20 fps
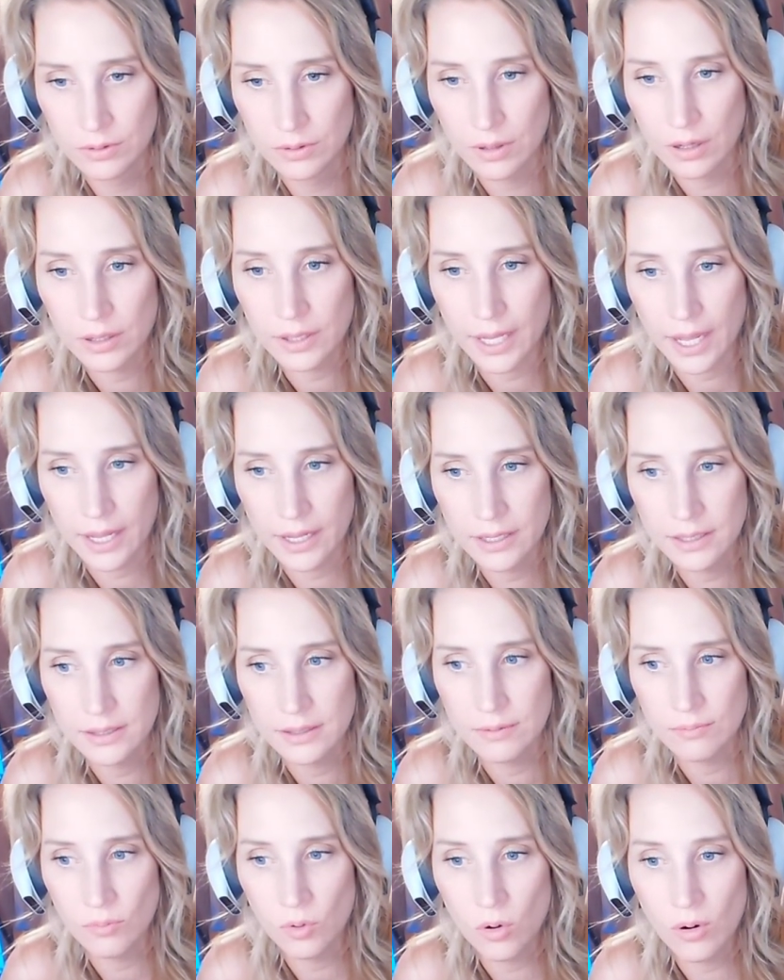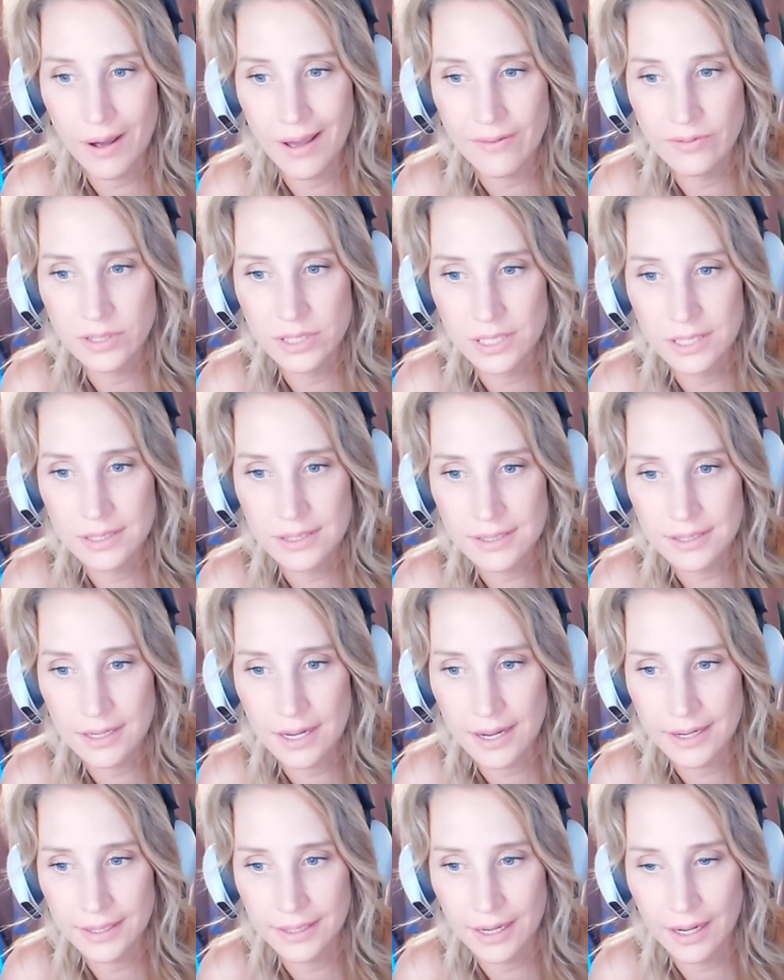Okay, more evidence
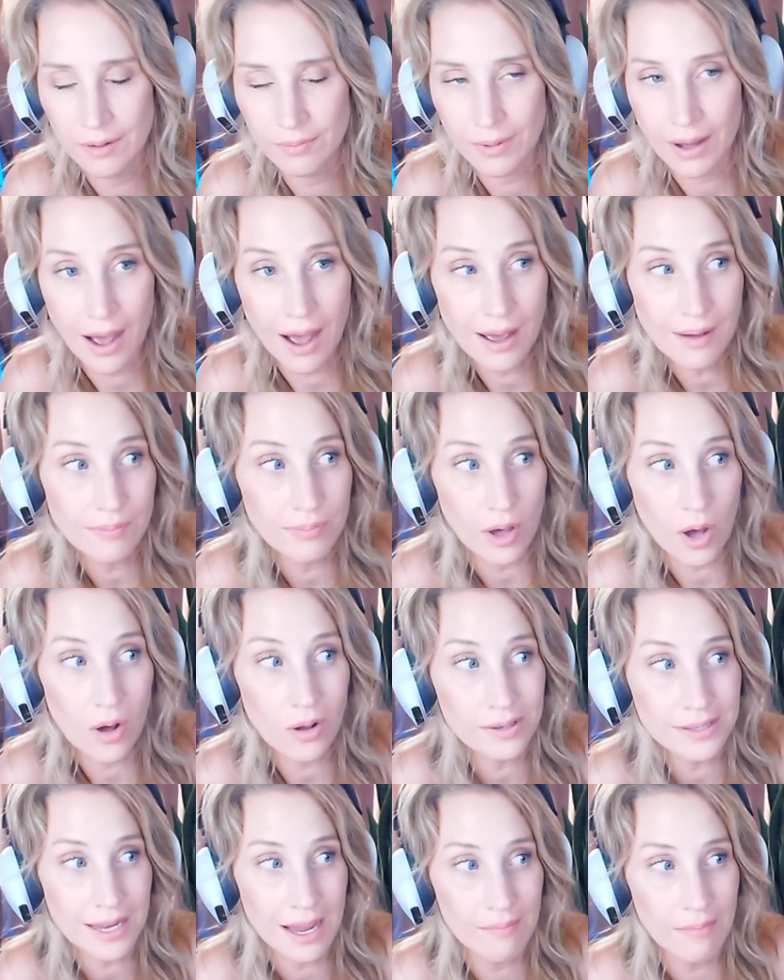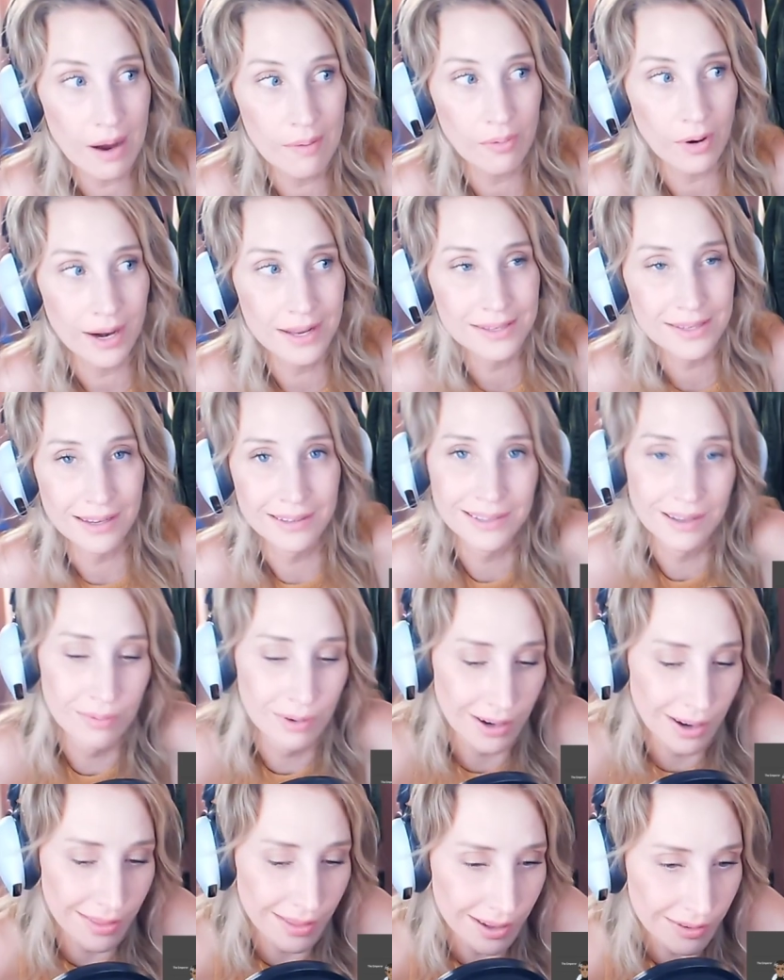lining up. The whole time my brain's like, yeah, but
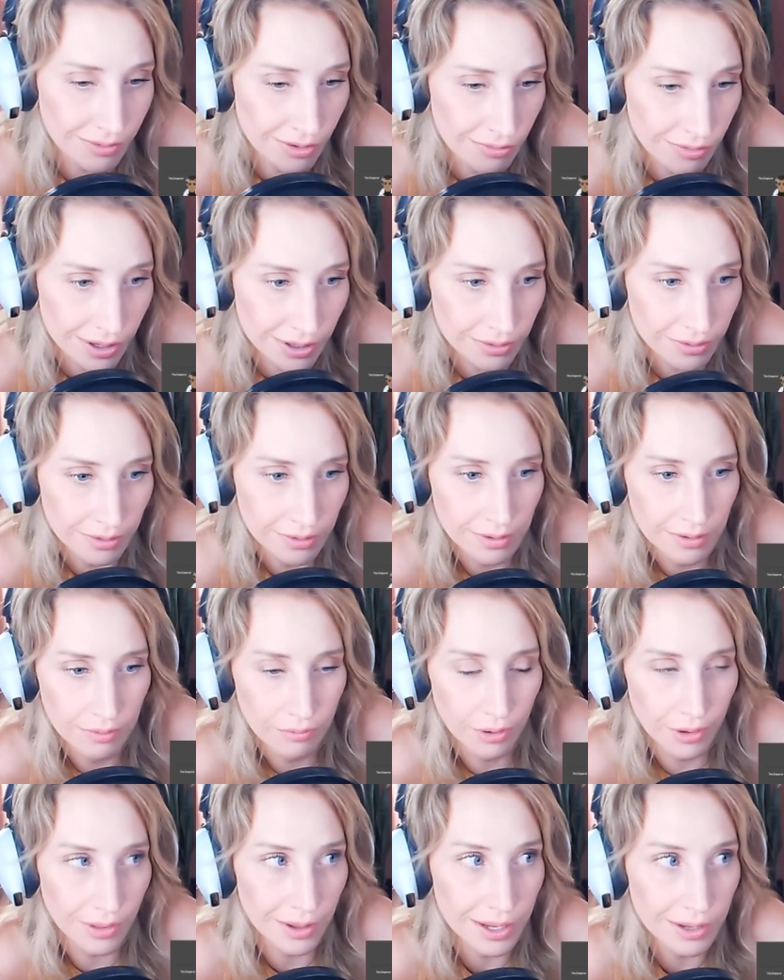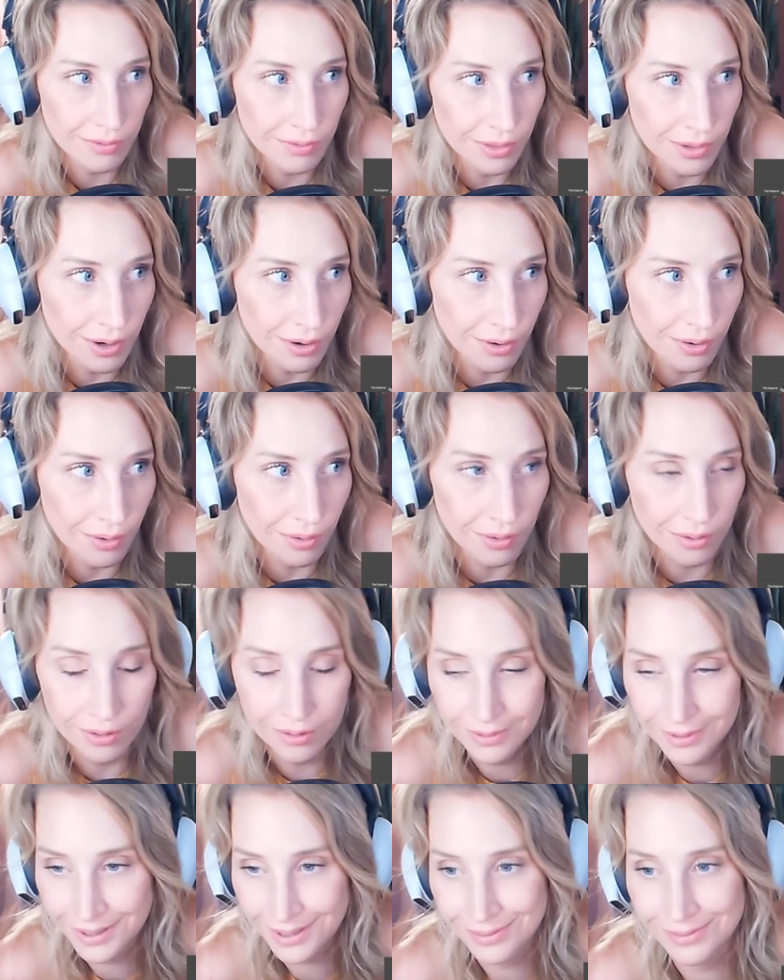are they even real? Were they even there at all?
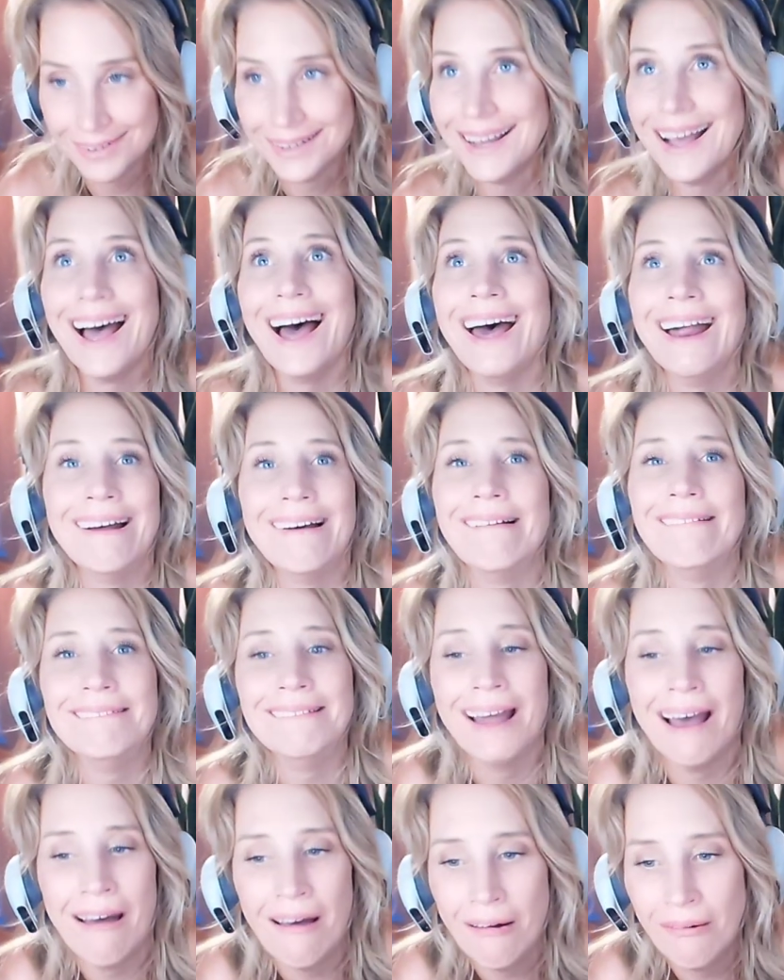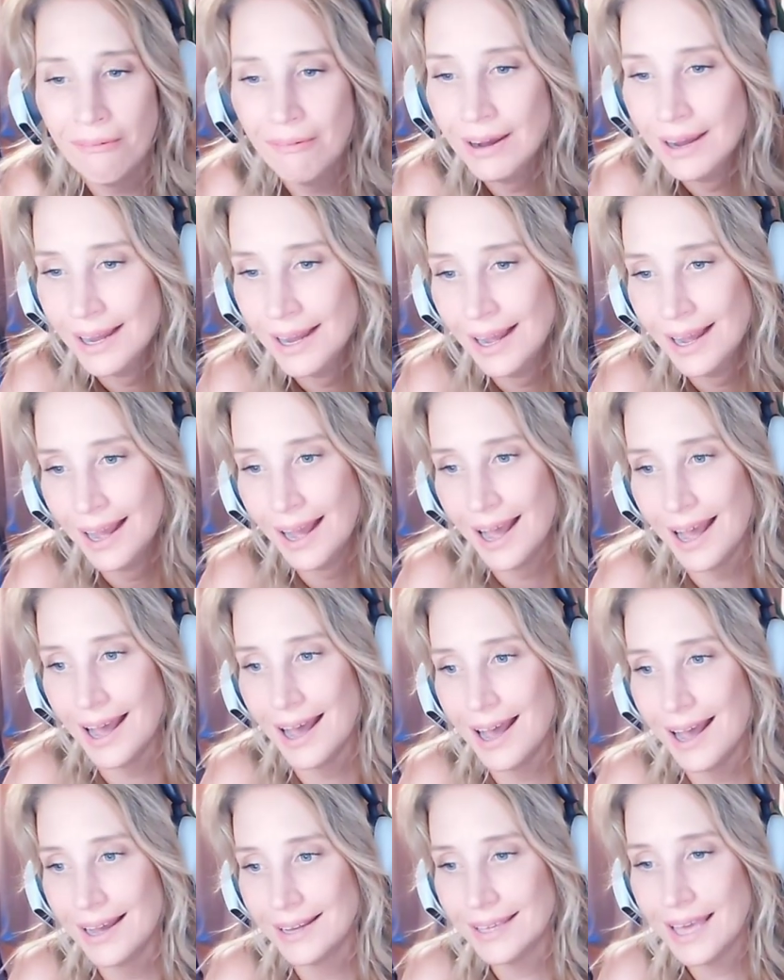And I'm like, I don't know.
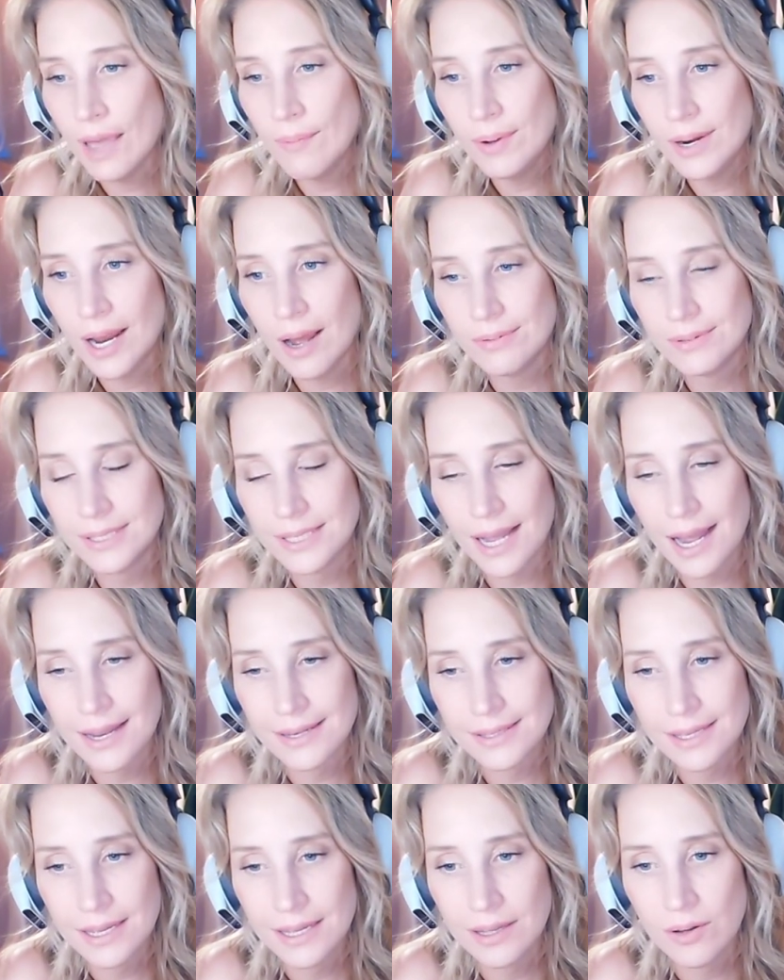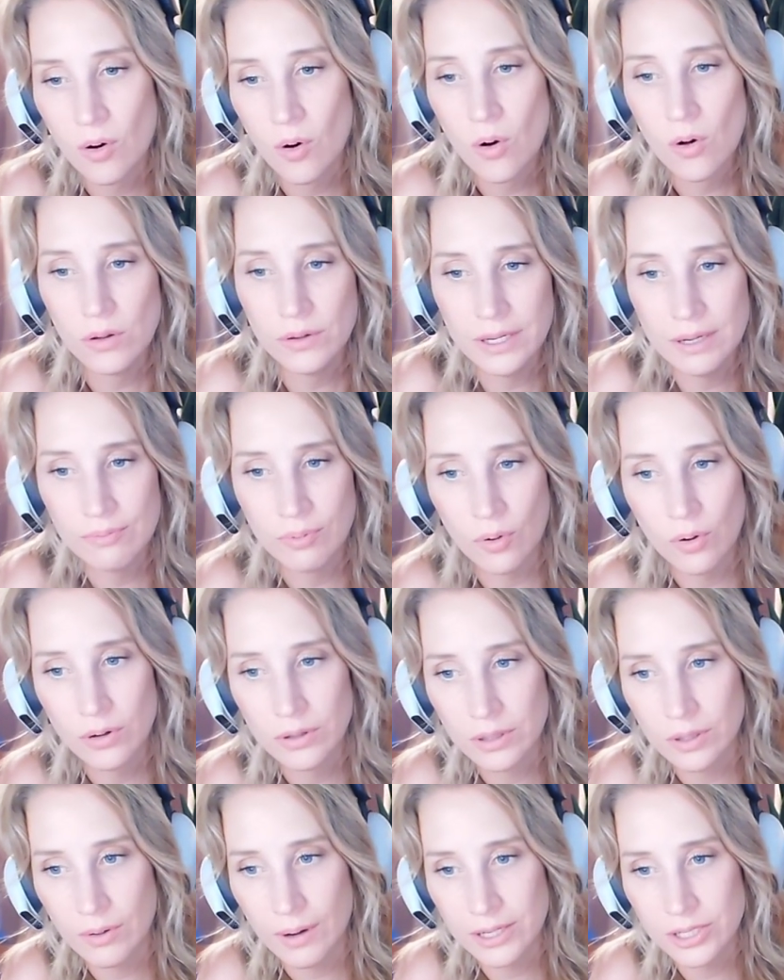KPDubbs is asking all the
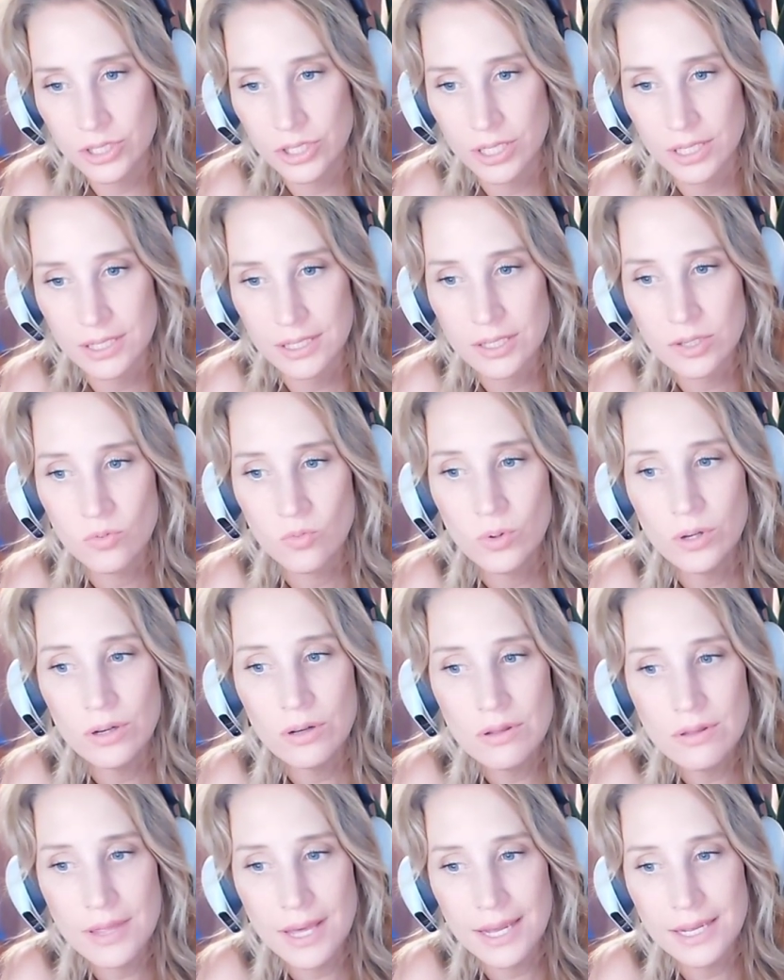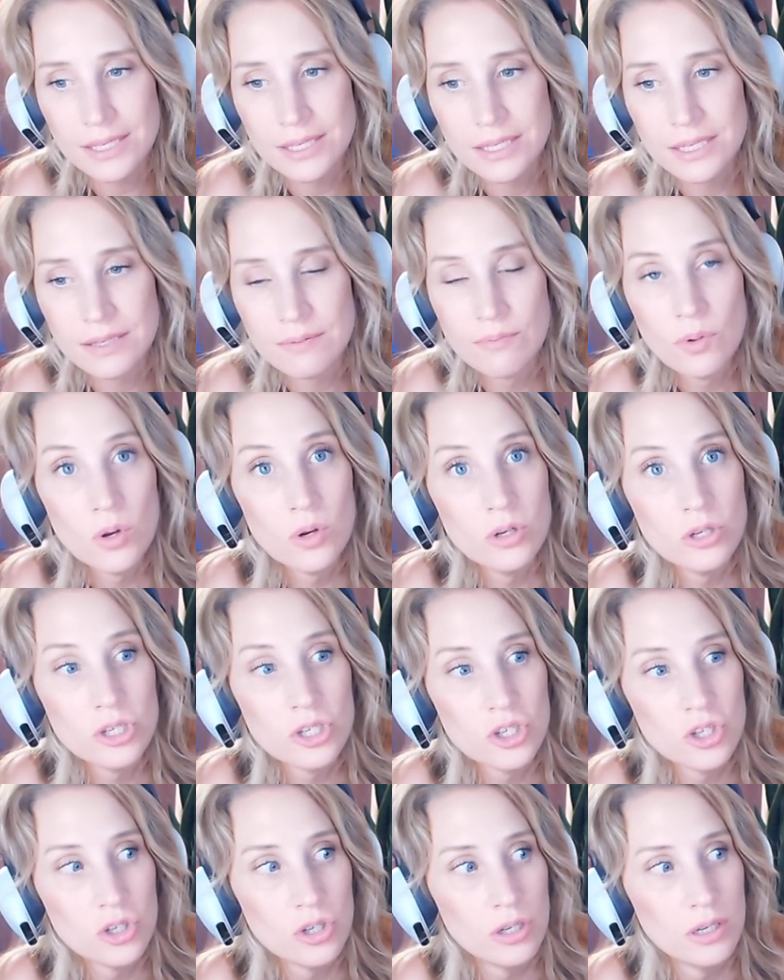important questions. Will they
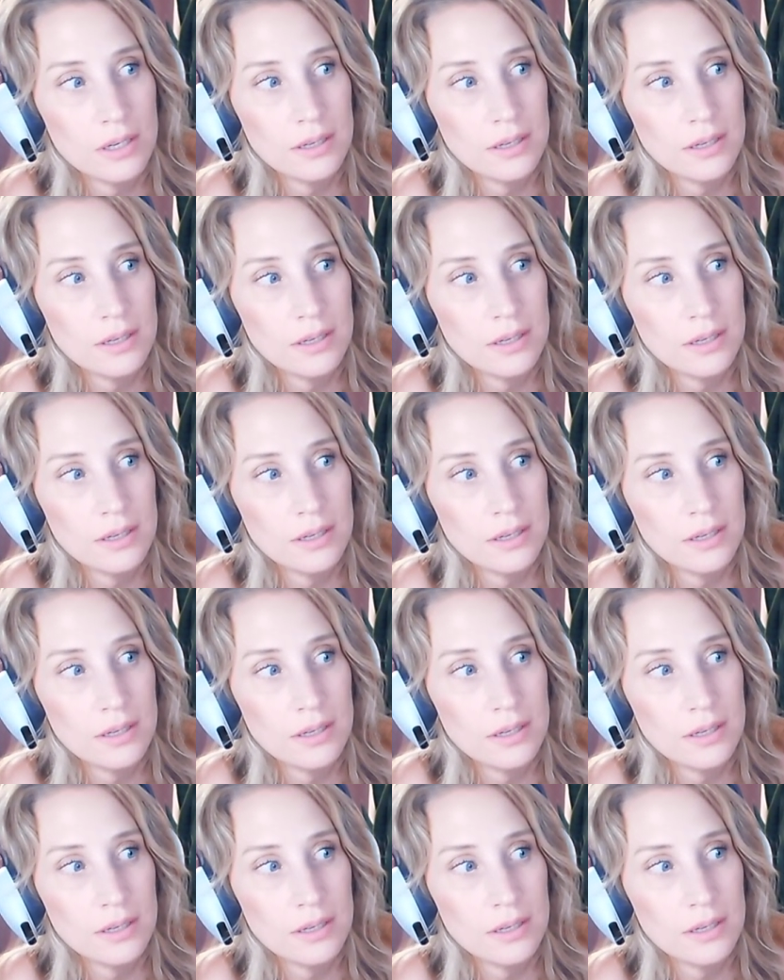smooch?